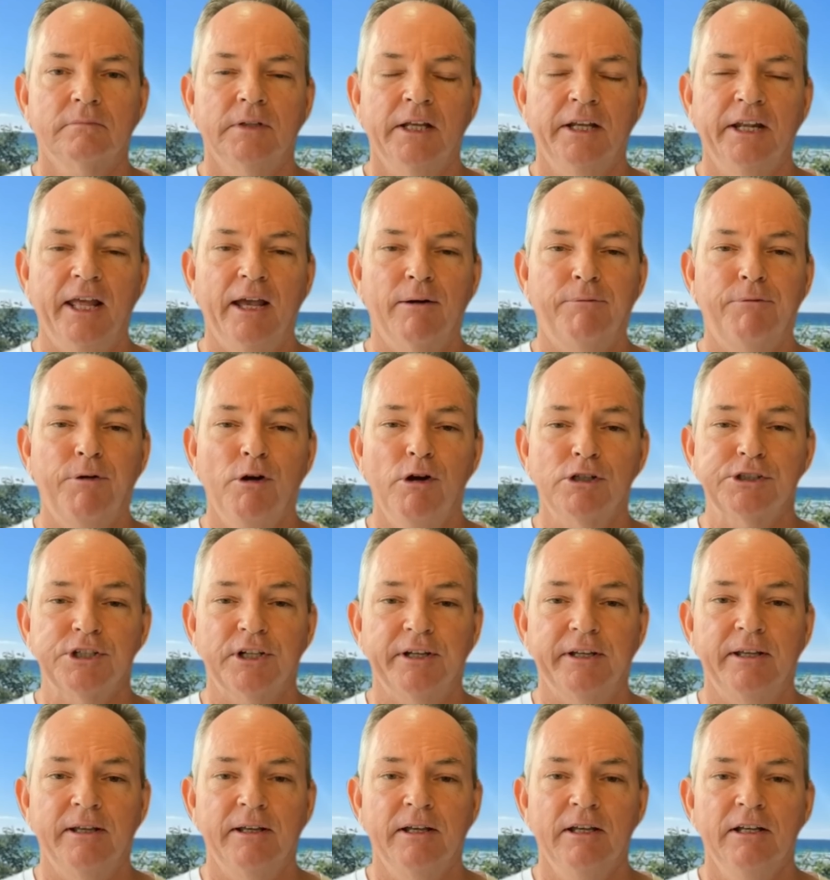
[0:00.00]
Anyhow,
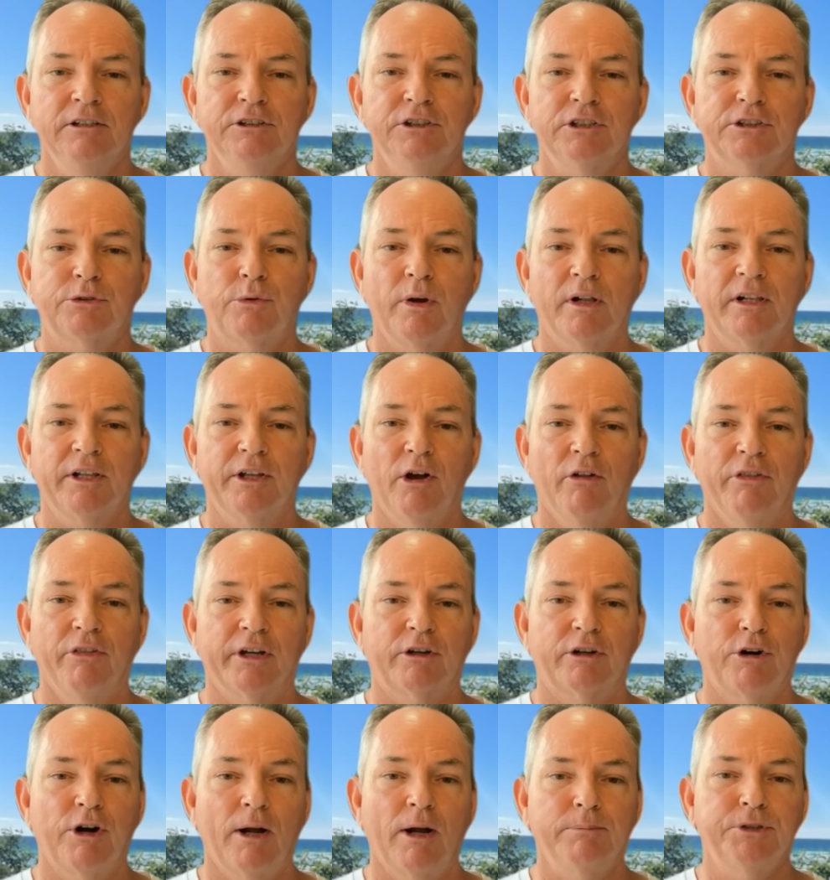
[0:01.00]
firstly, just quickly on
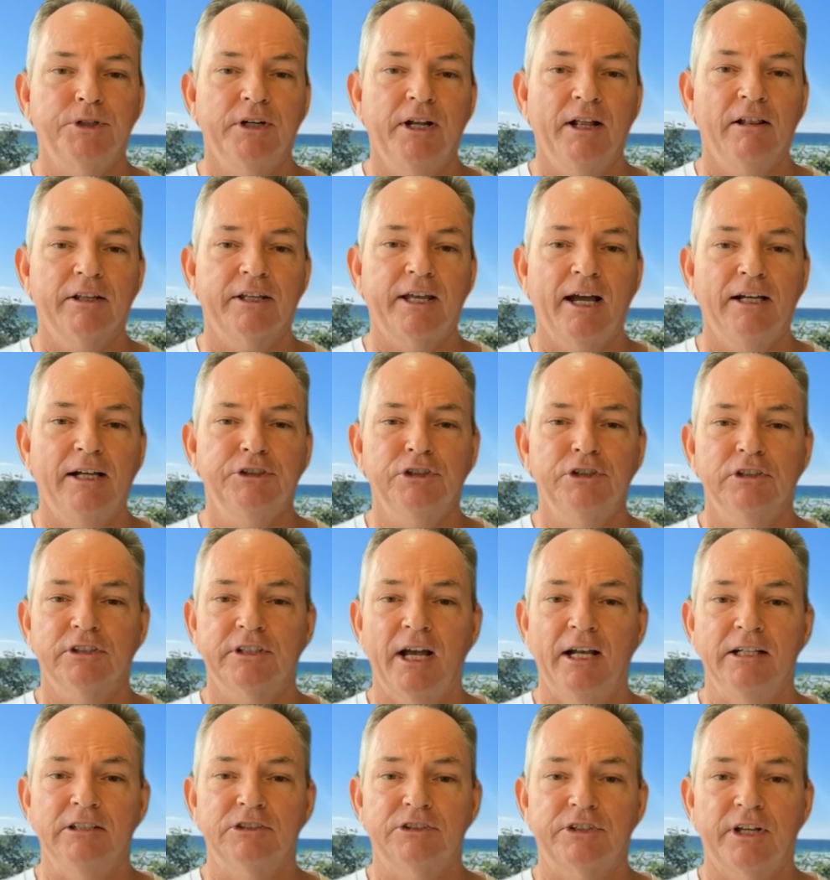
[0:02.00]
the corruption allegations
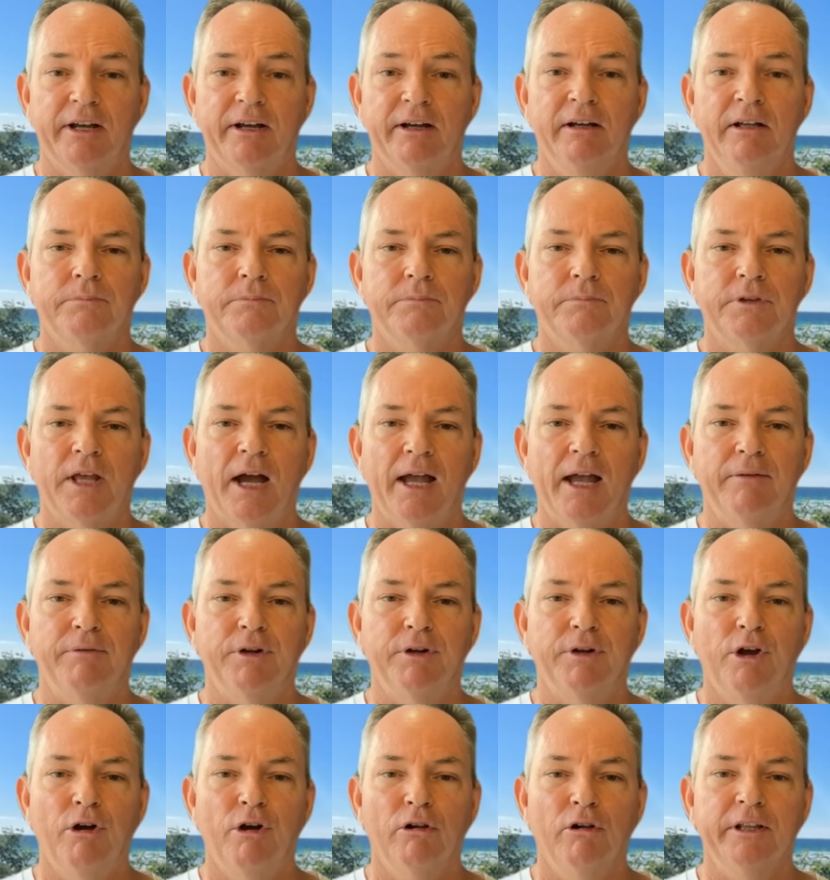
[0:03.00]
against
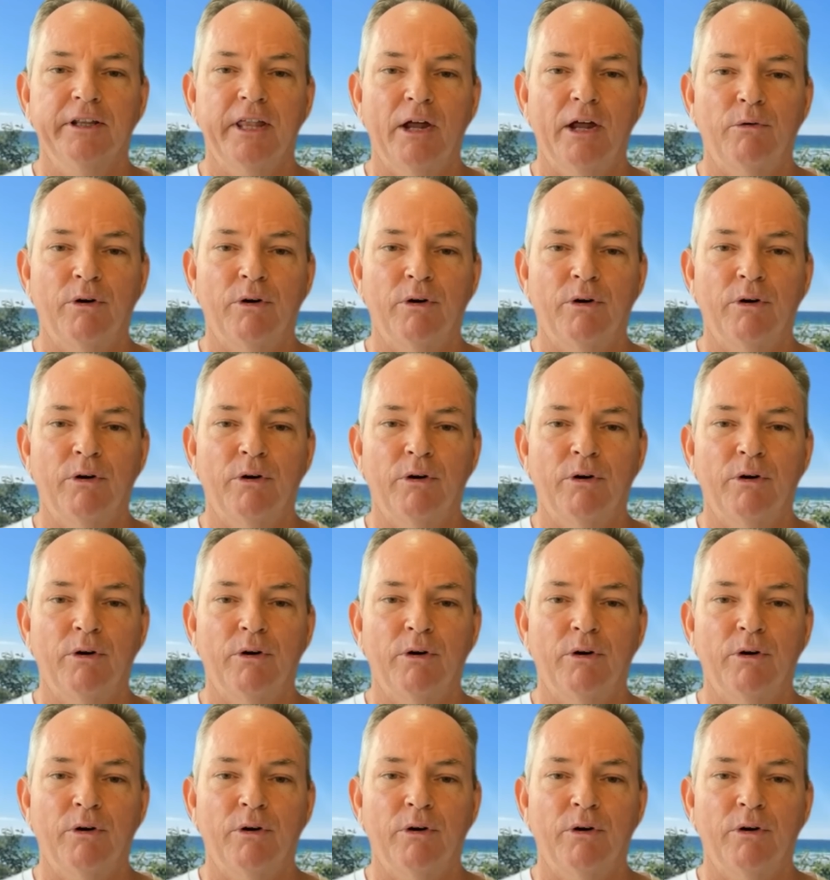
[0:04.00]
David Hurley